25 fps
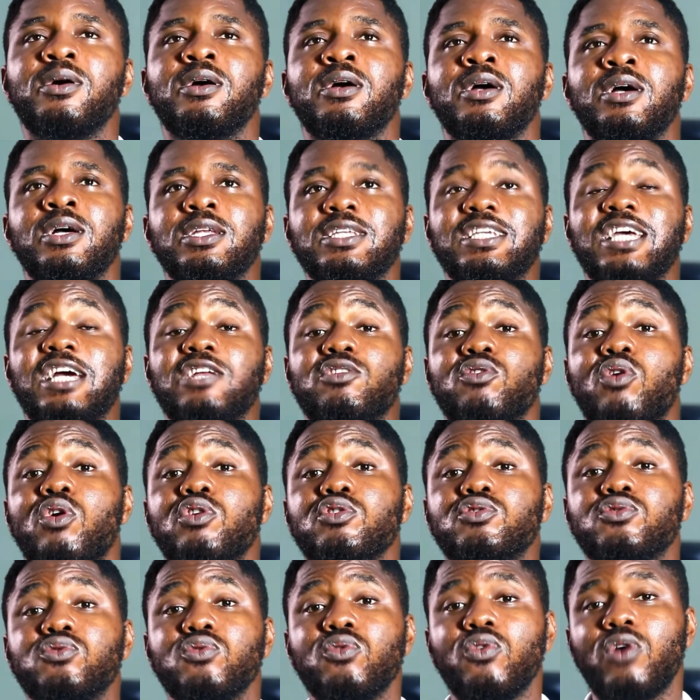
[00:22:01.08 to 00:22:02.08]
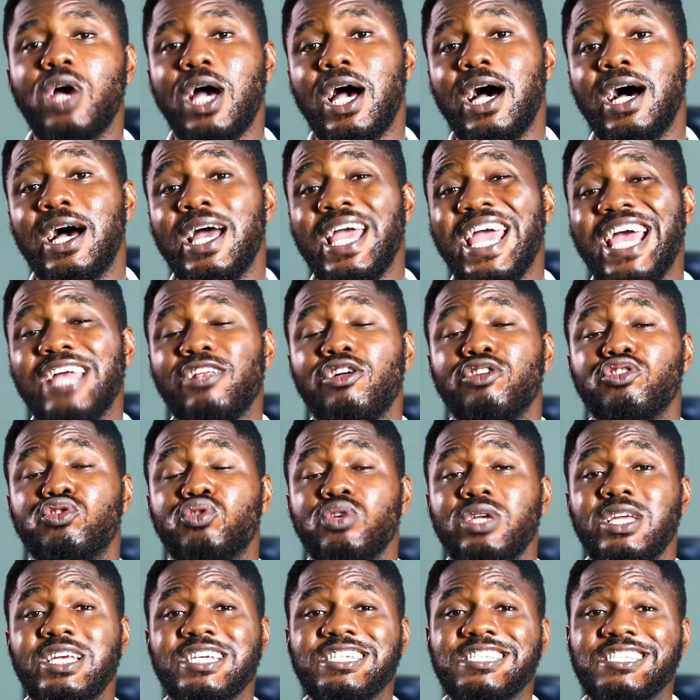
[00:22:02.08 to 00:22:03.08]
Then also head on to
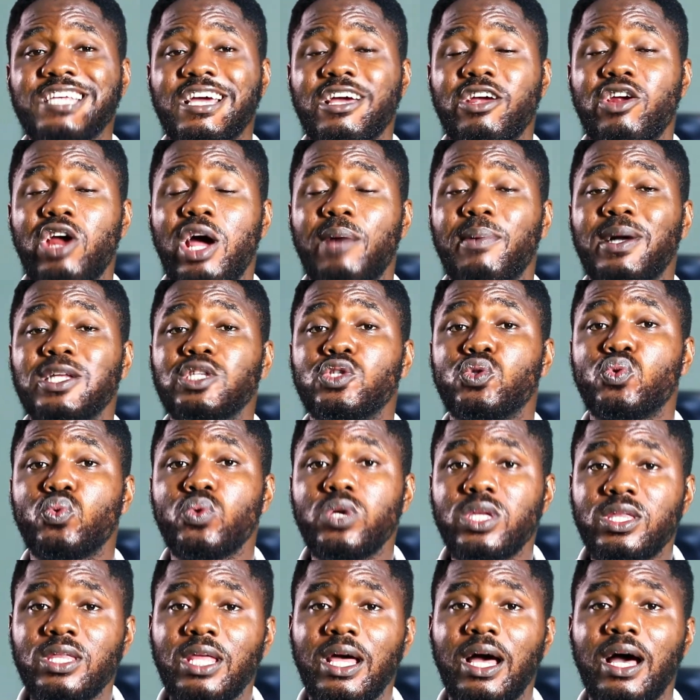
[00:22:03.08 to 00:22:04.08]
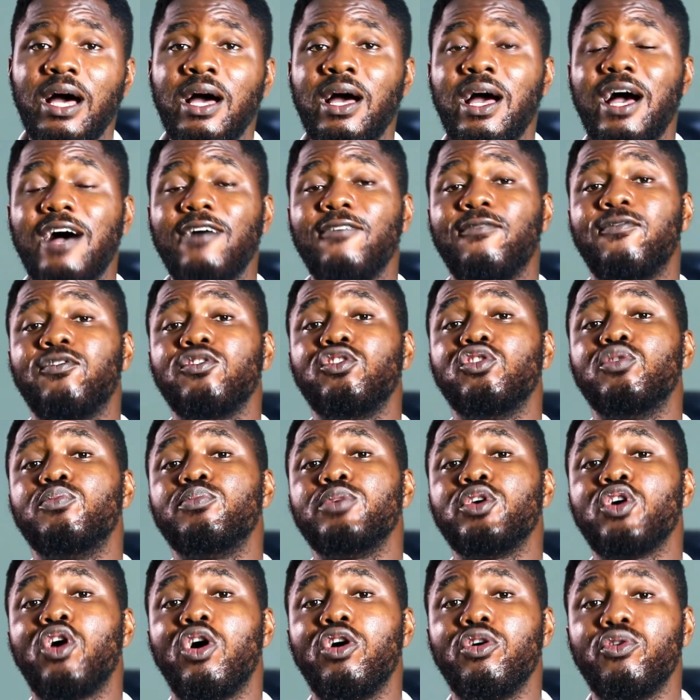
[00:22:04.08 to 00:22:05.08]
Instagram and Twitter and follow
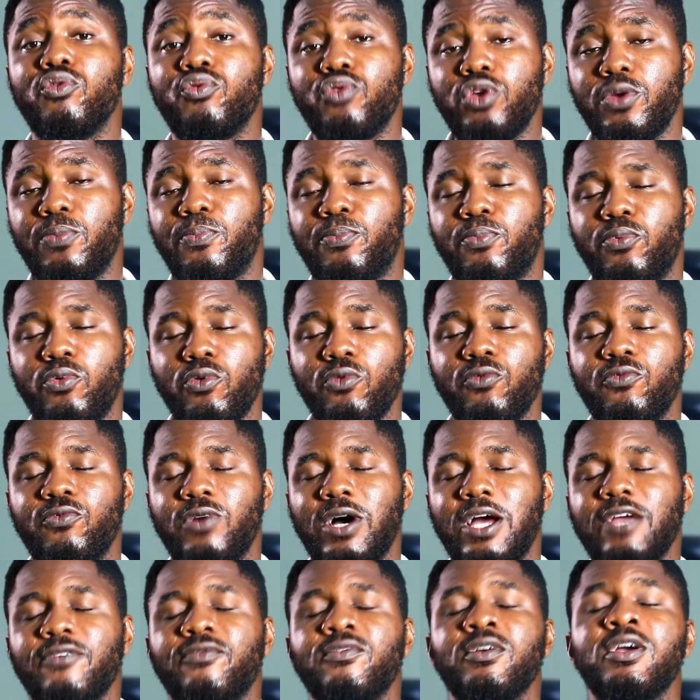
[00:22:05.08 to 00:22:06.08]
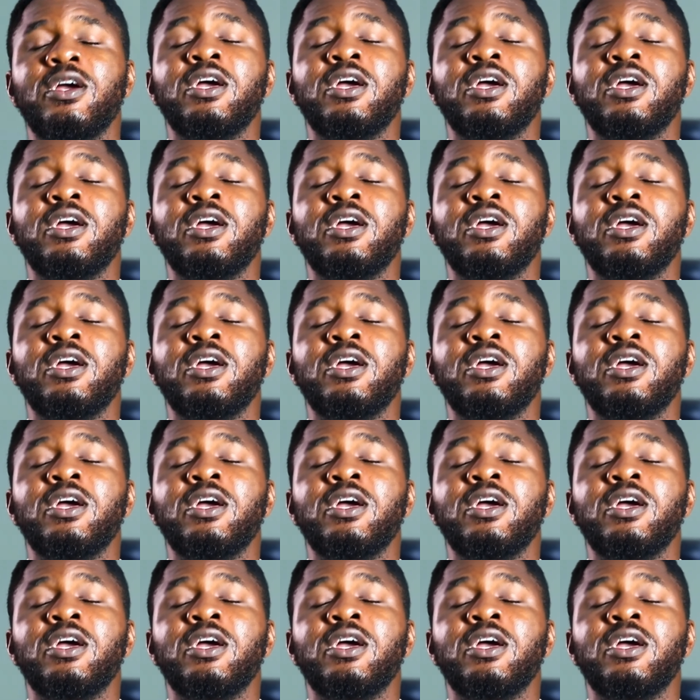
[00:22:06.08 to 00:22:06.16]
me on Reprovive.